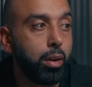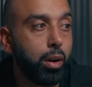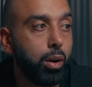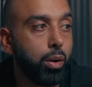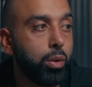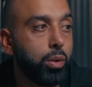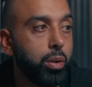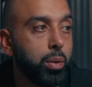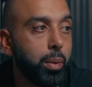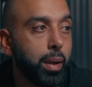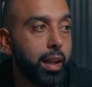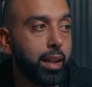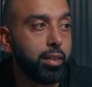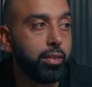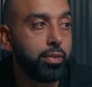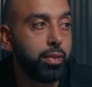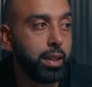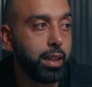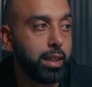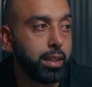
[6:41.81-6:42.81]
Old way,
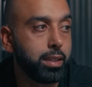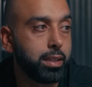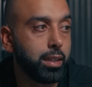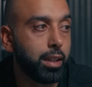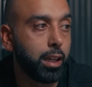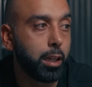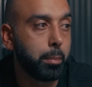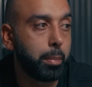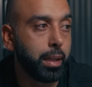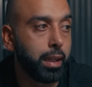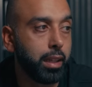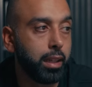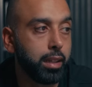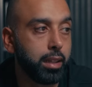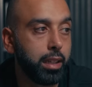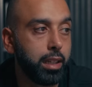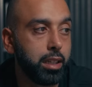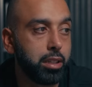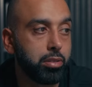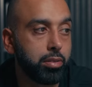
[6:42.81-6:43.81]
feeling stuck, picking a
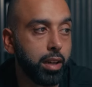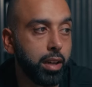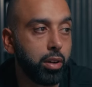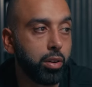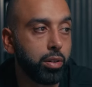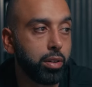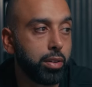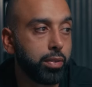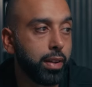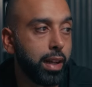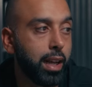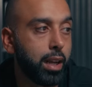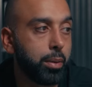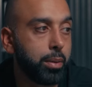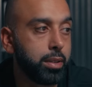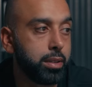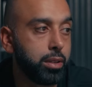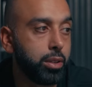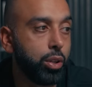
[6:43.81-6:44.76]
niche, create content for hours,